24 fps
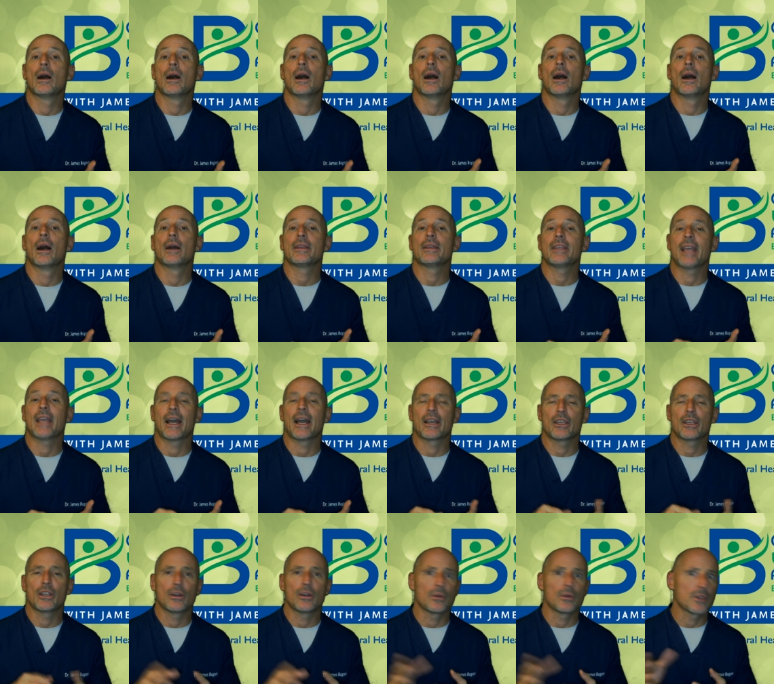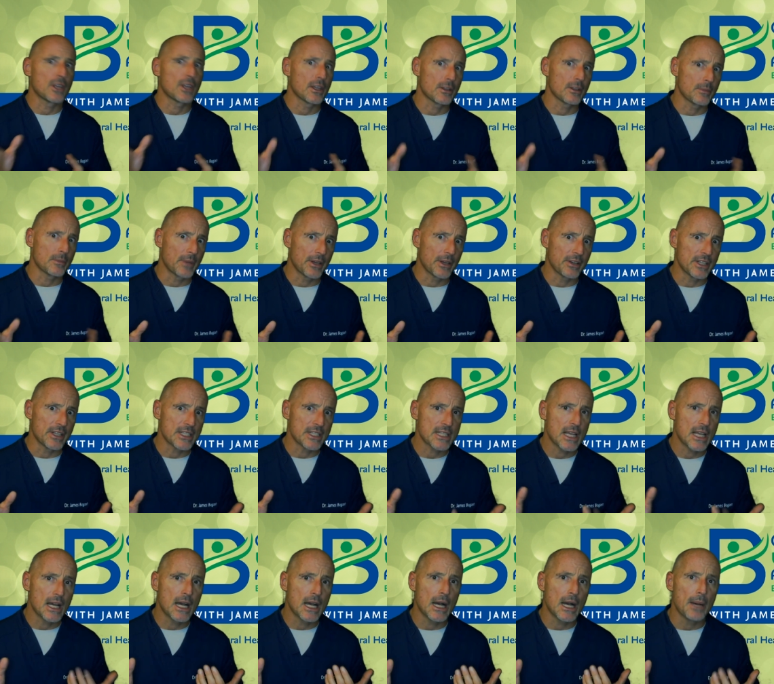uh, yeah, you know, the other berries.
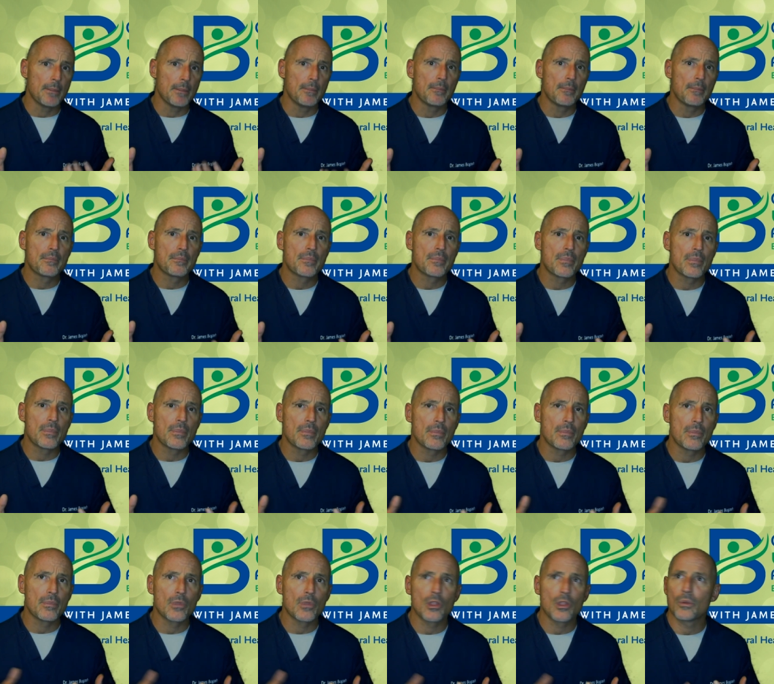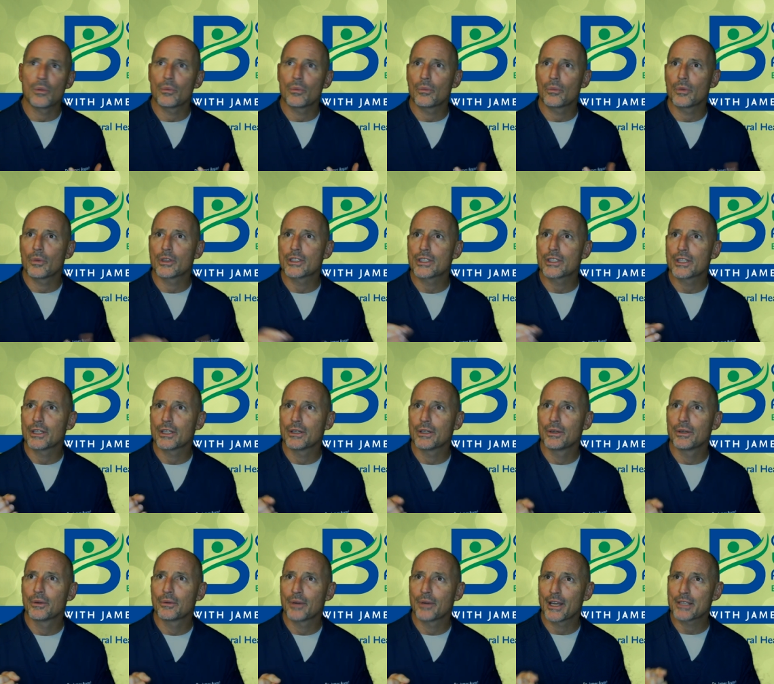Uh, what's the
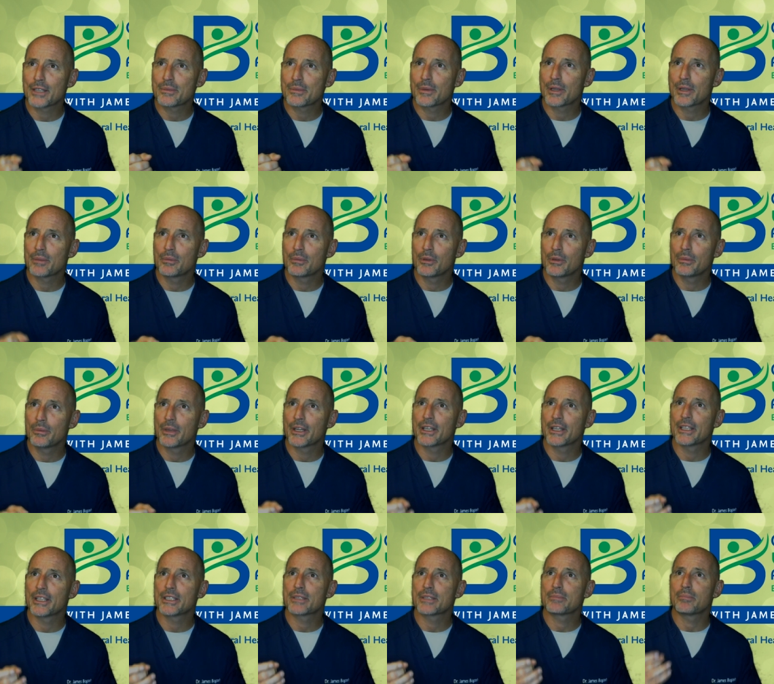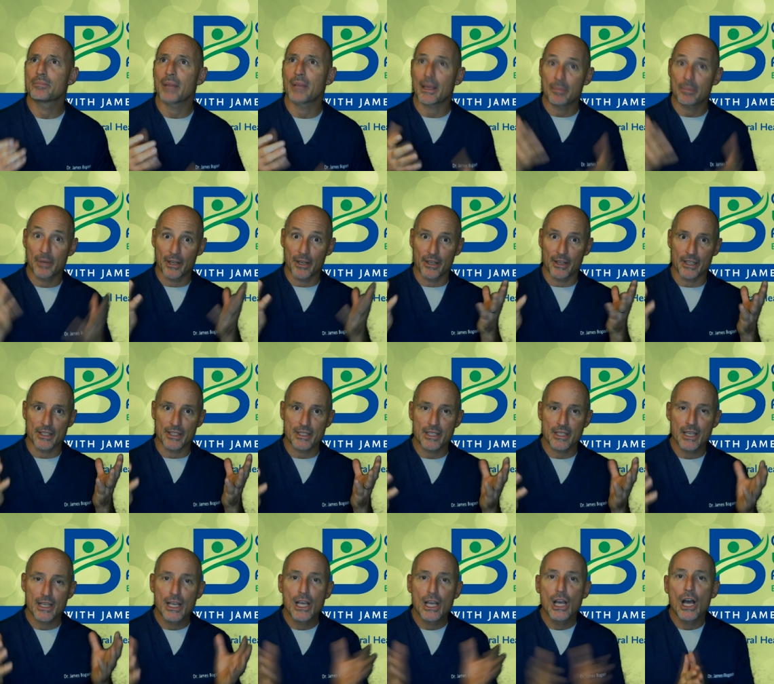raspberry, blueberries,
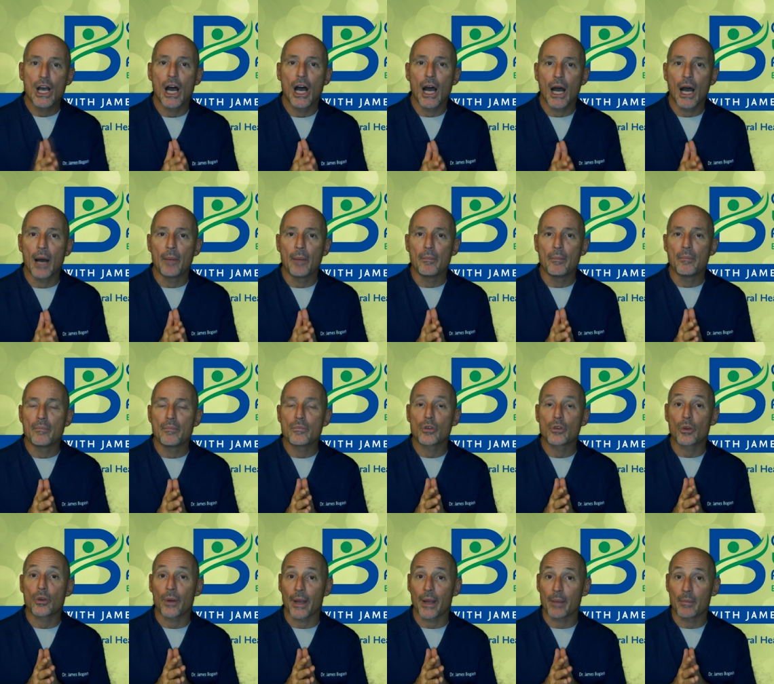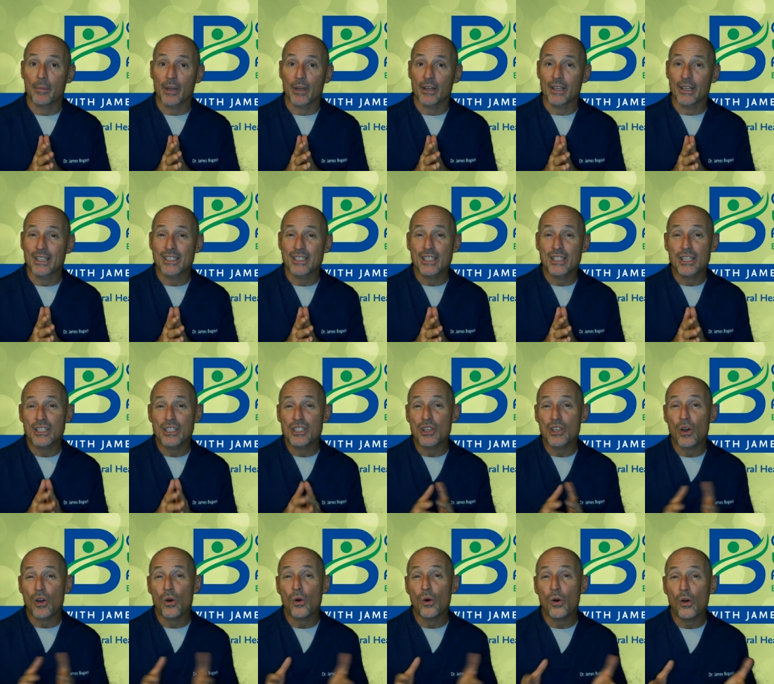blackberries, uh, cranberries. These
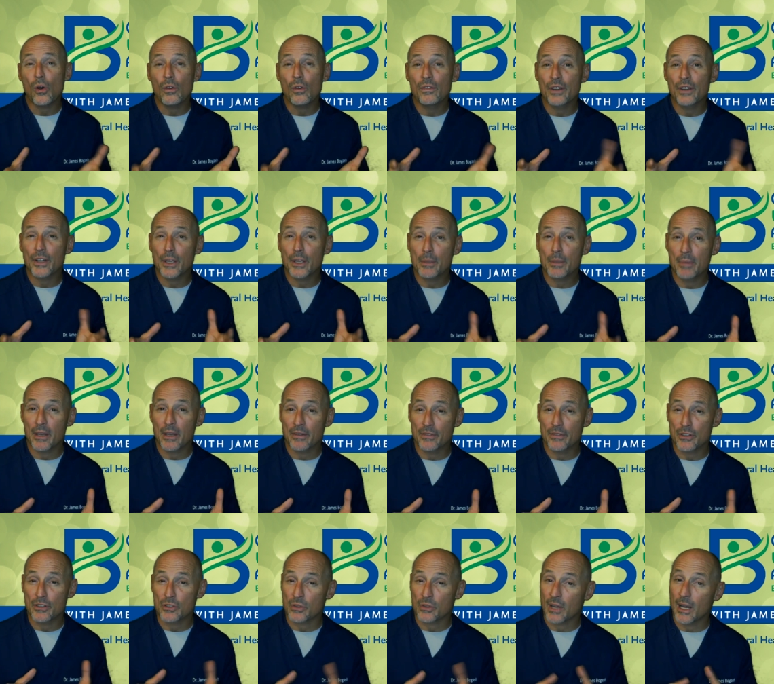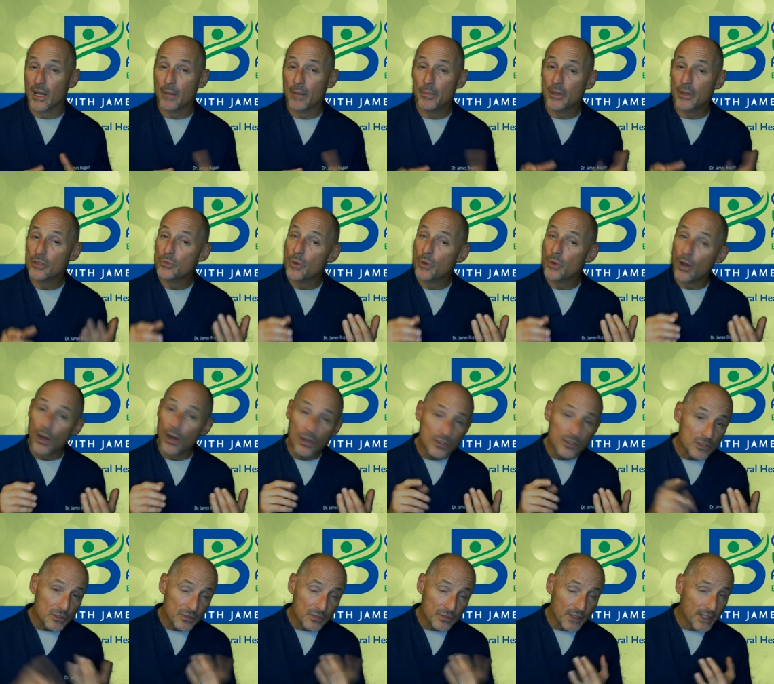are all very beneficial compounds. We'll
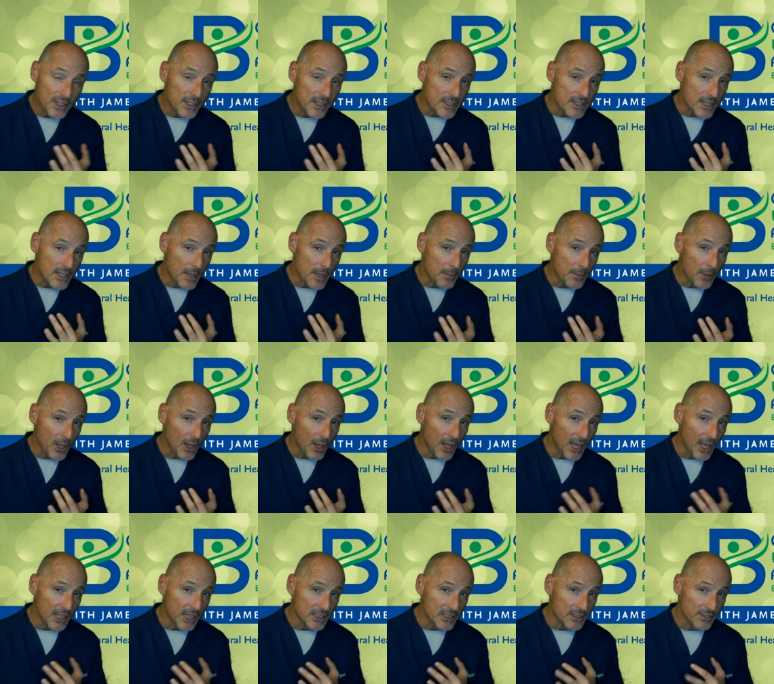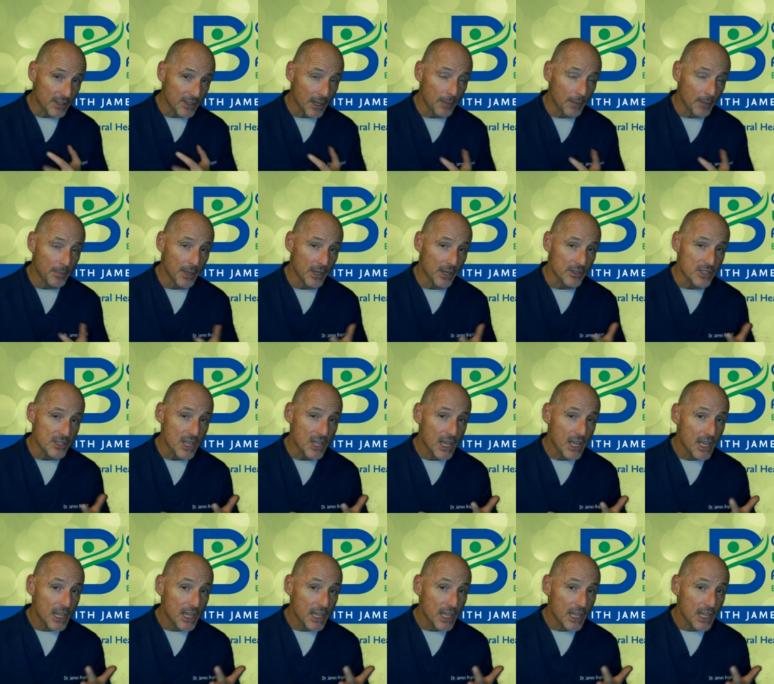also find the same class of compounds